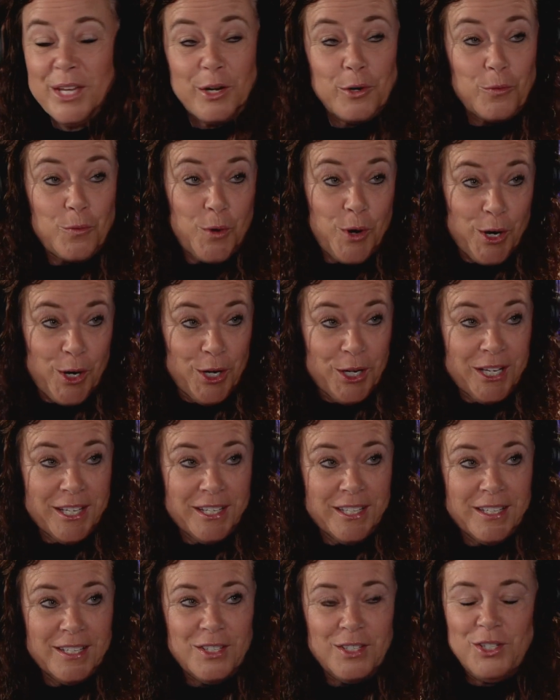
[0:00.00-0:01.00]
their work
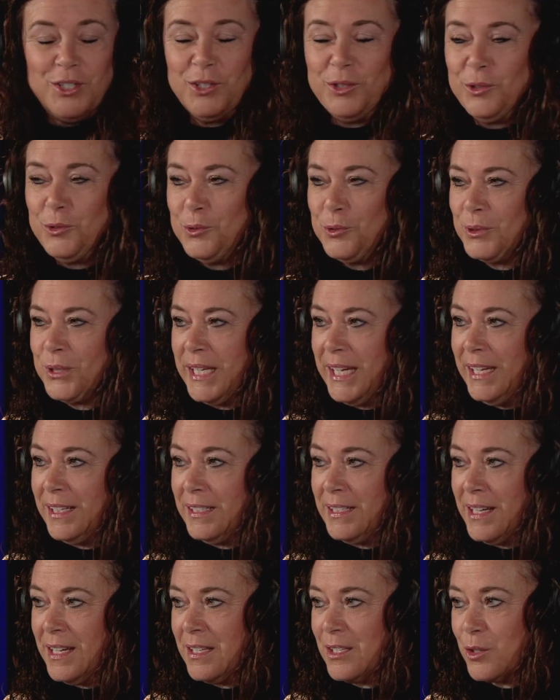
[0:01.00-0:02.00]
yeah. to
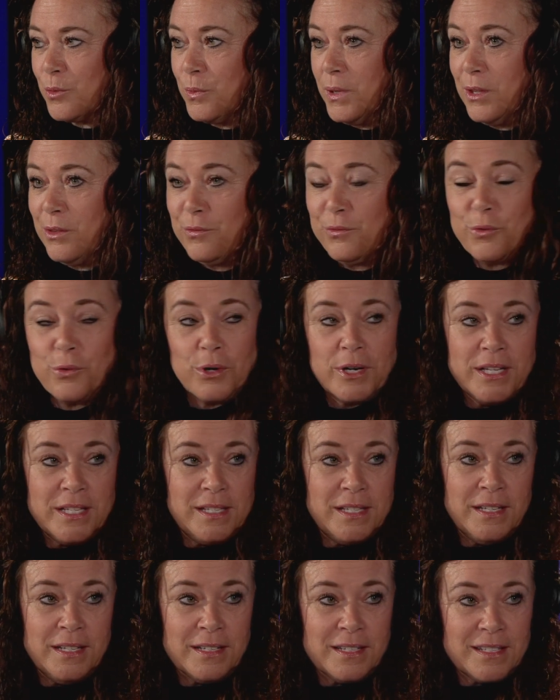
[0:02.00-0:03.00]
land us with four to
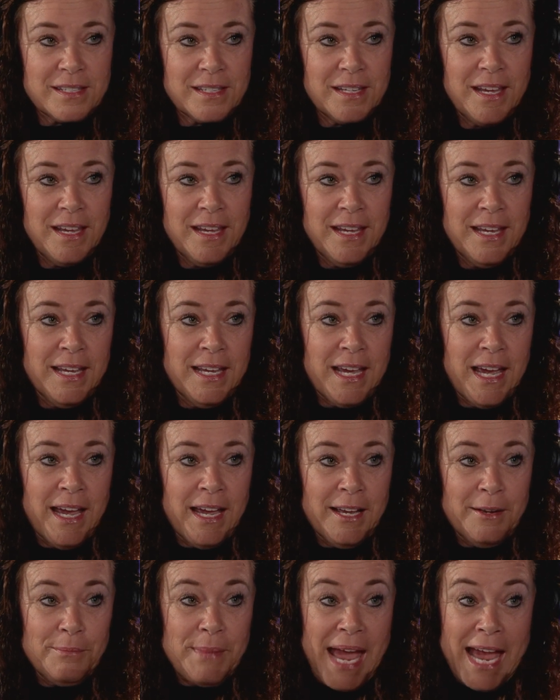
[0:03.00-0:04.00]
six
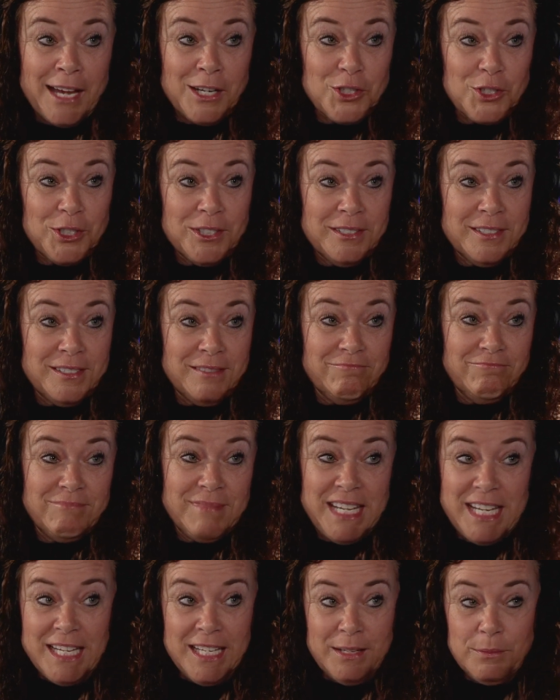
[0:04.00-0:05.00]
um, action
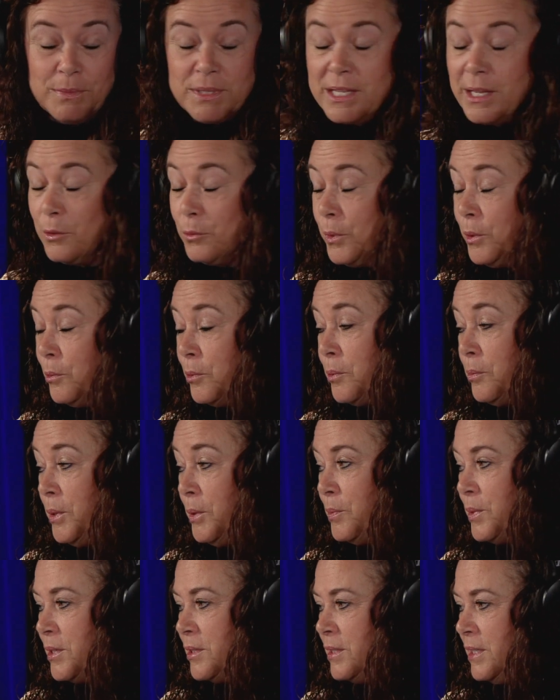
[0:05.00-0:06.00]
teams right. that we will
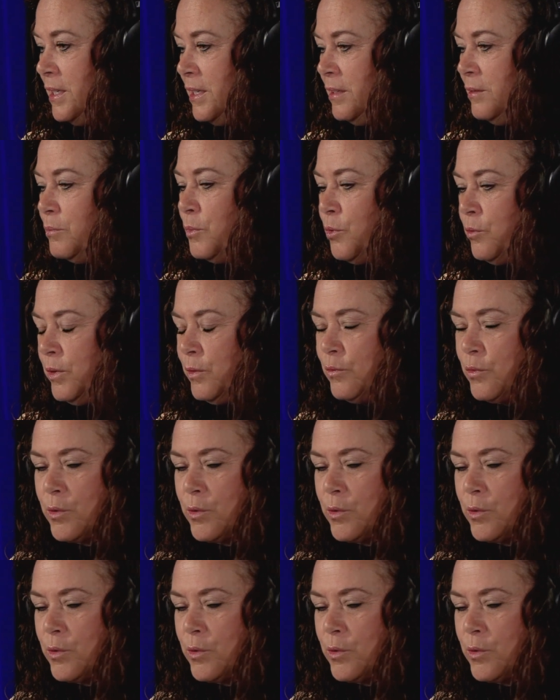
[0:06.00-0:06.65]
be building moving